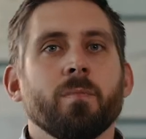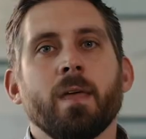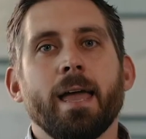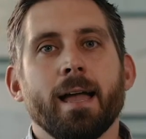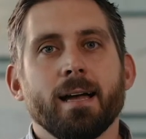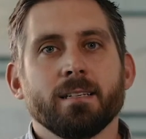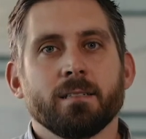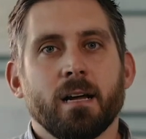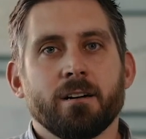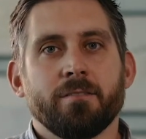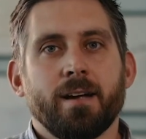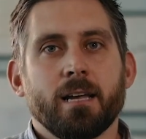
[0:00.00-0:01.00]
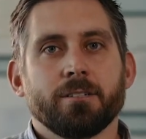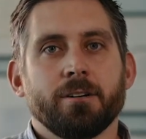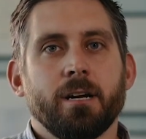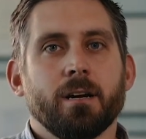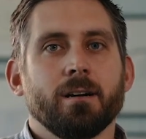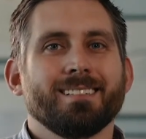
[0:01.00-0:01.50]
Hey guys, Dr. Vassar
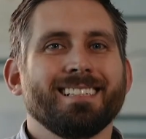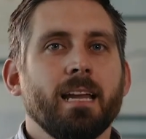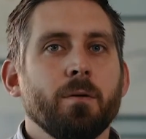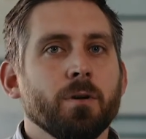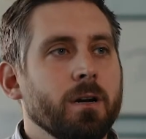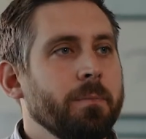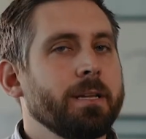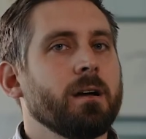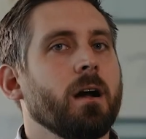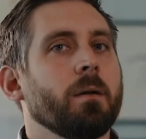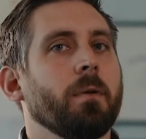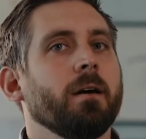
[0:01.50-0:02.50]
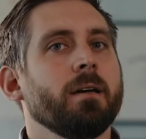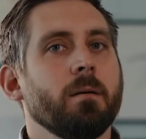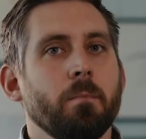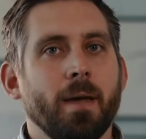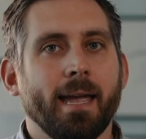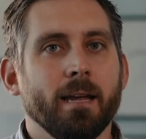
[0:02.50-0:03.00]
here. Today we're going to be talking about
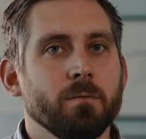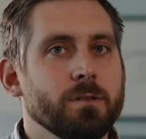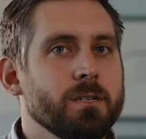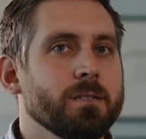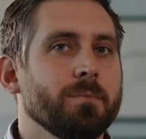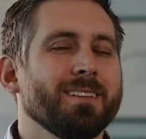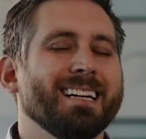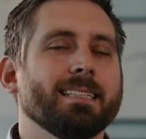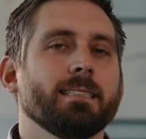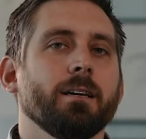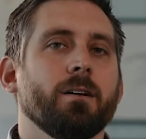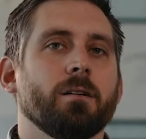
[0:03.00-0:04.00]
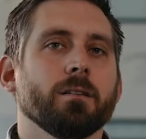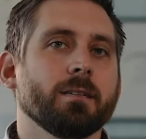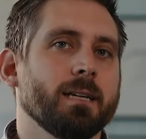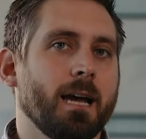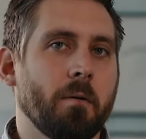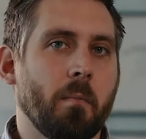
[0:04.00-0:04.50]
hip pain, which is something I see all the
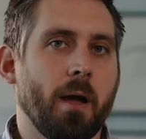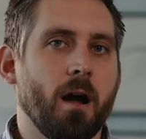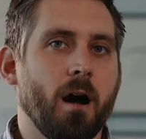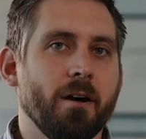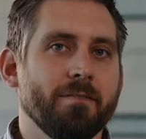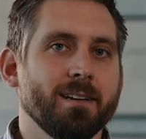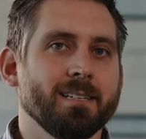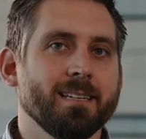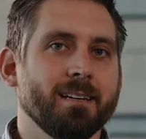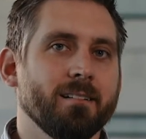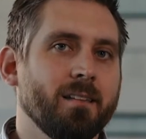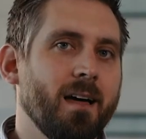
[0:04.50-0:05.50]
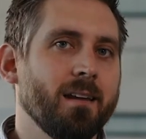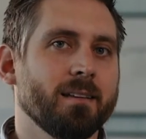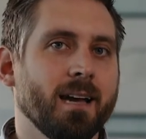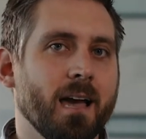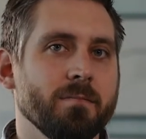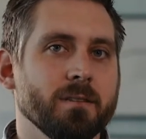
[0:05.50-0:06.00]
time in my office, and a lot of
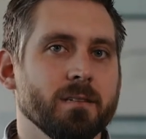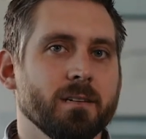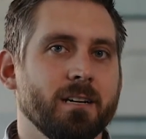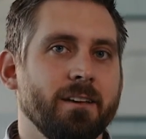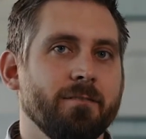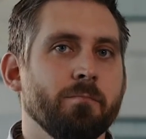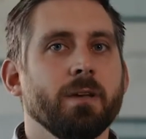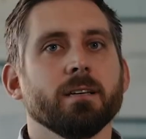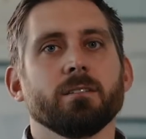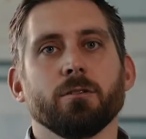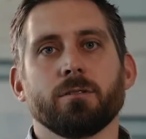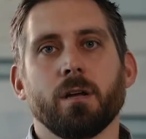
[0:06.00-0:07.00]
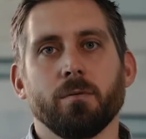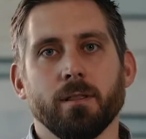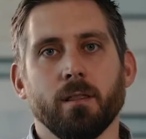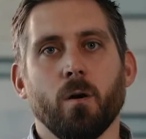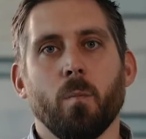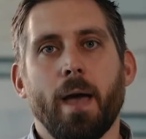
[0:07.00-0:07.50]
times it's going to even be associated with
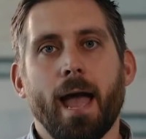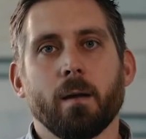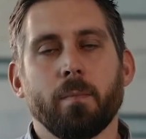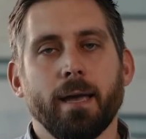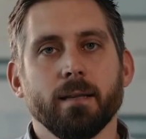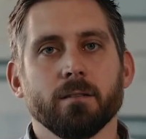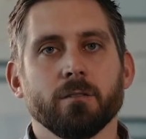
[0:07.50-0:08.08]
low back pain.